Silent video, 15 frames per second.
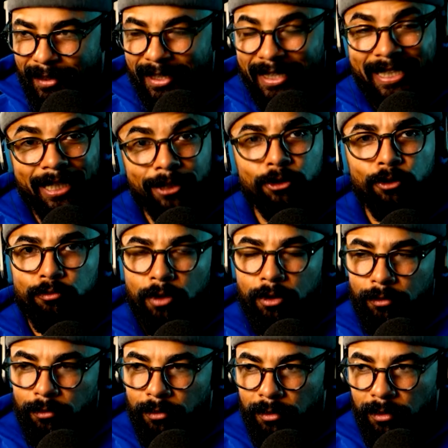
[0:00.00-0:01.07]
Cecil
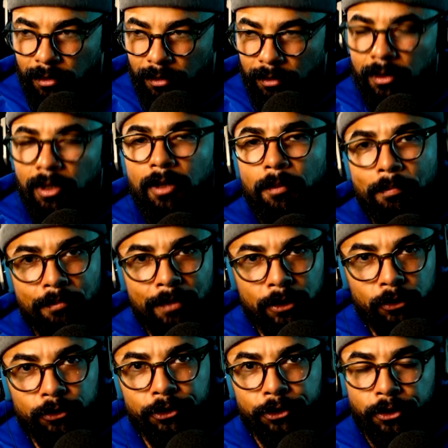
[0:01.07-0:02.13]
Rhodes,
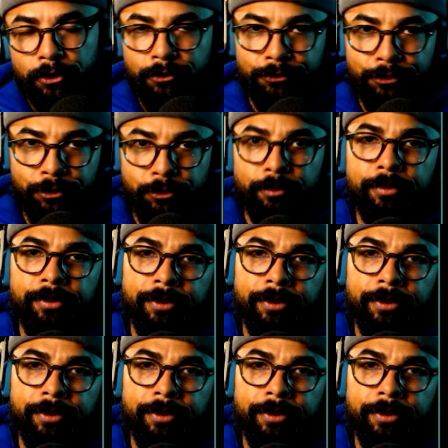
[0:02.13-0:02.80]
Milner Group,